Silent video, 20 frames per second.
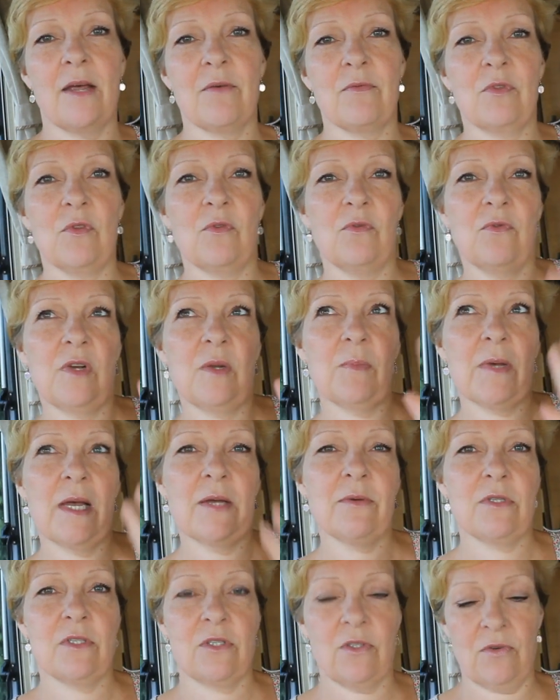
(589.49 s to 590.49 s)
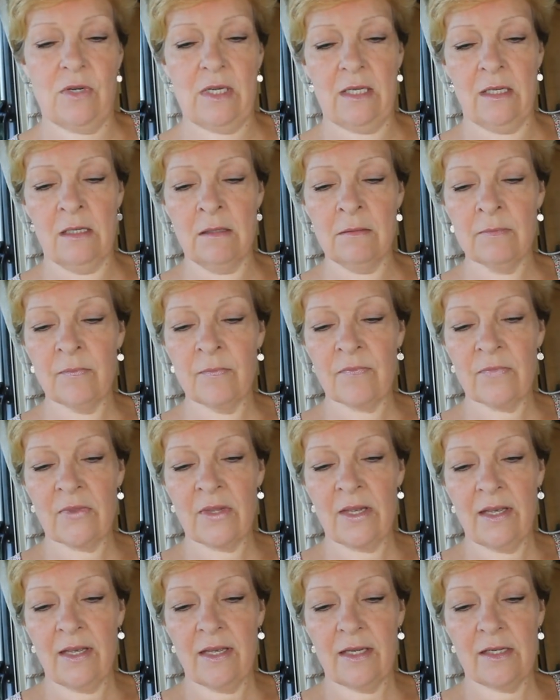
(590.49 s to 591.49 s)
have the flip out screen,
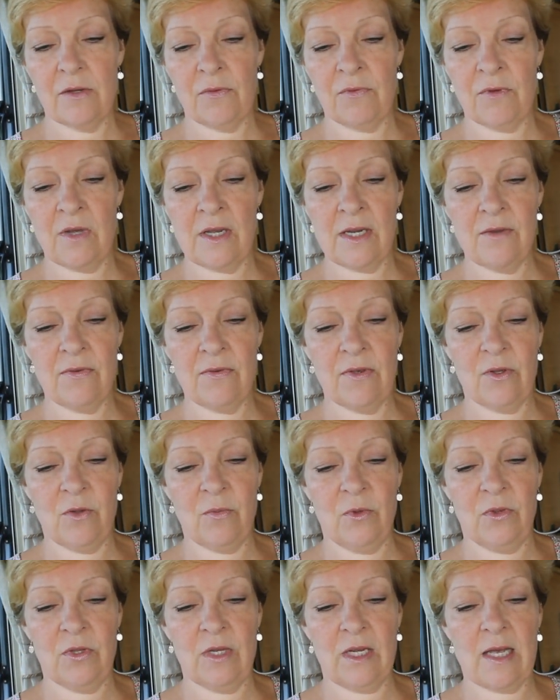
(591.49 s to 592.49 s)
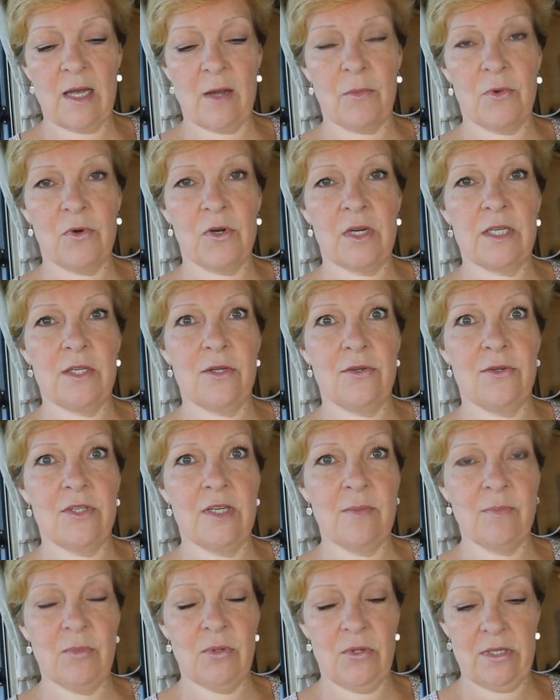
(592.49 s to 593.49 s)
and if I film on the camera I
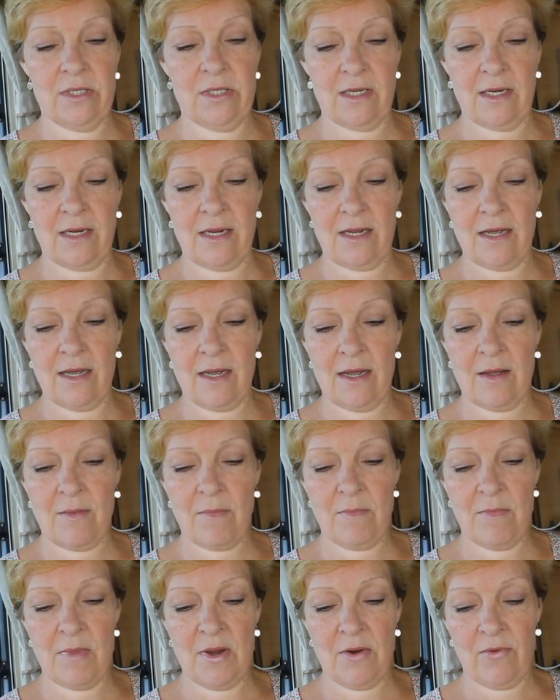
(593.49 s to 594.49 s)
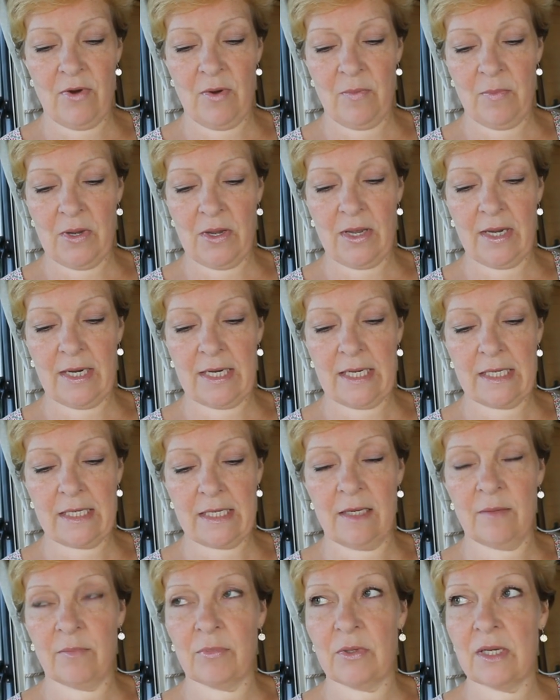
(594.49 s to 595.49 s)
usually put a mirror behind
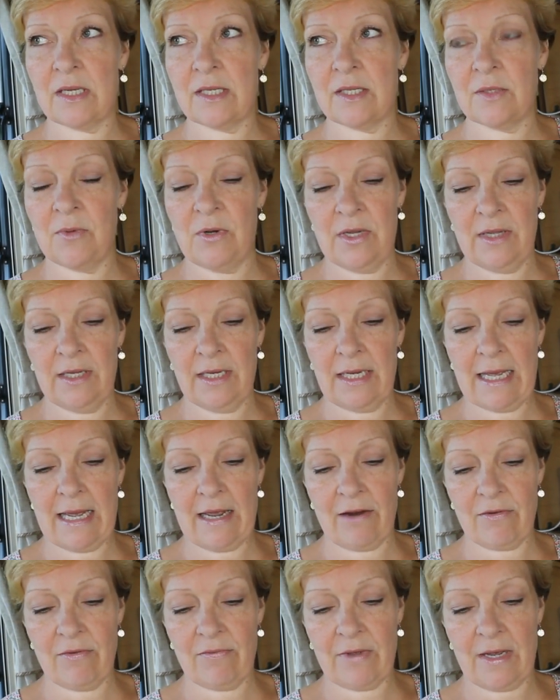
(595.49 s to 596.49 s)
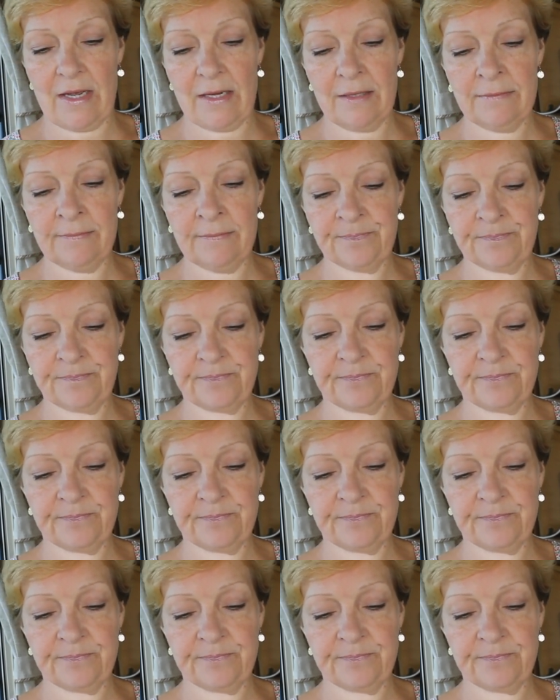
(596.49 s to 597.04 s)
it, but as we're in the caravan